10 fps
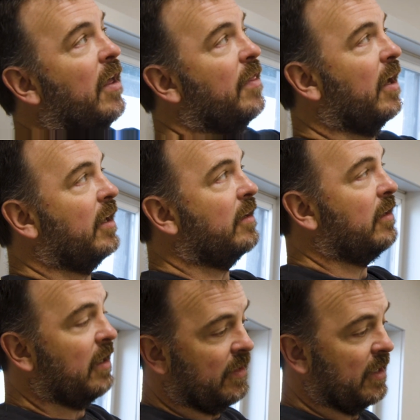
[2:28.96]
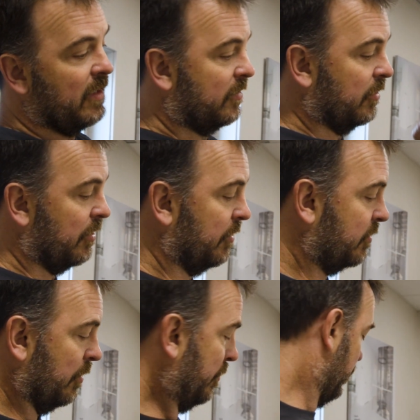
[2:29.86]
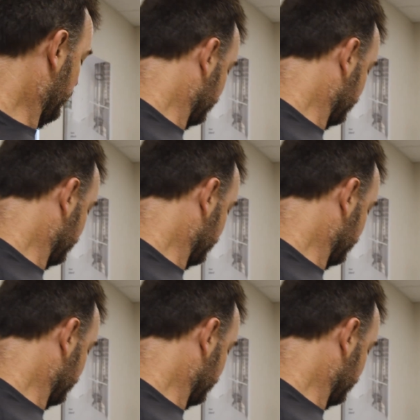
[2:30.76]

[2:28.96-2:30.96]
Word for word: and then insert your screws.